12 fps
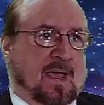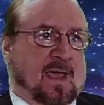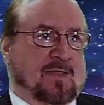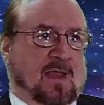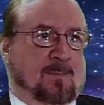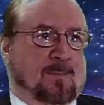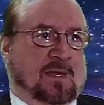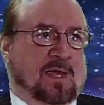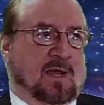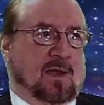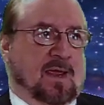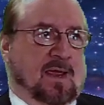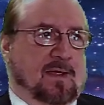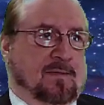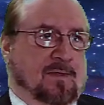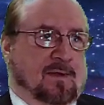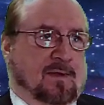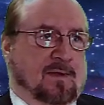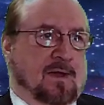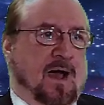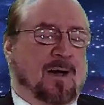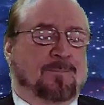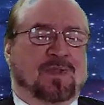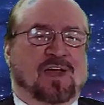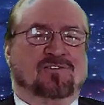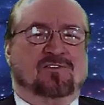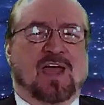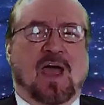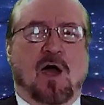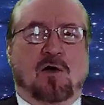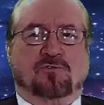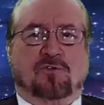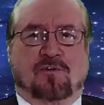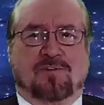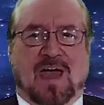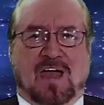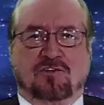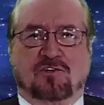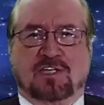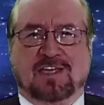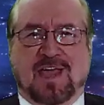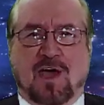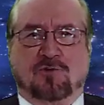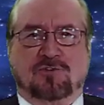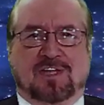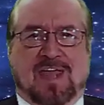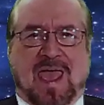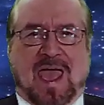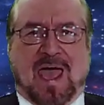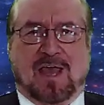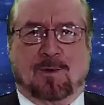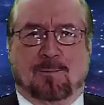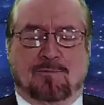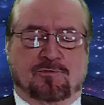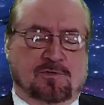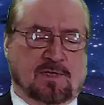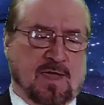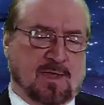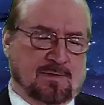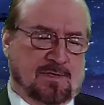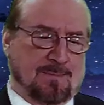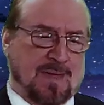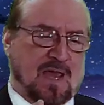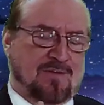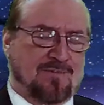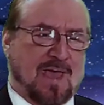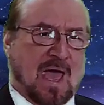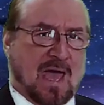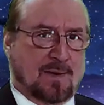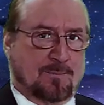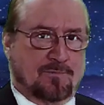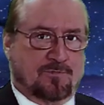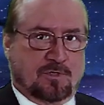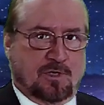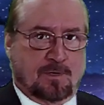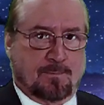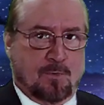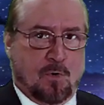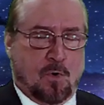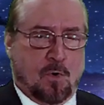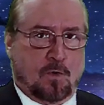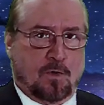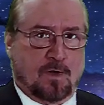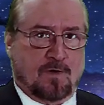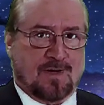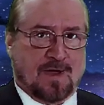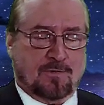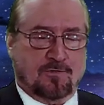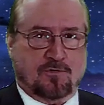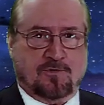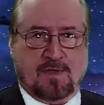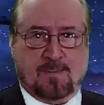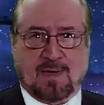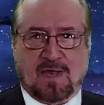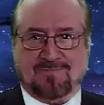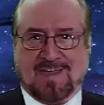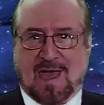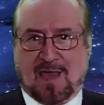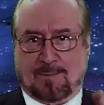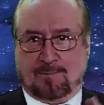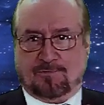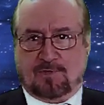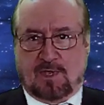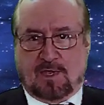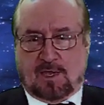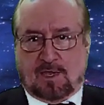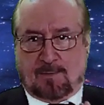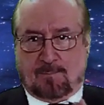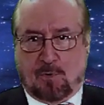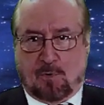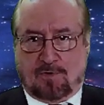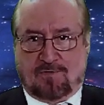And then I began a, the complex calcs of actually counting atoms, the, the amount of atoms in a mole of hydrogen, the amount of atoms in a mole of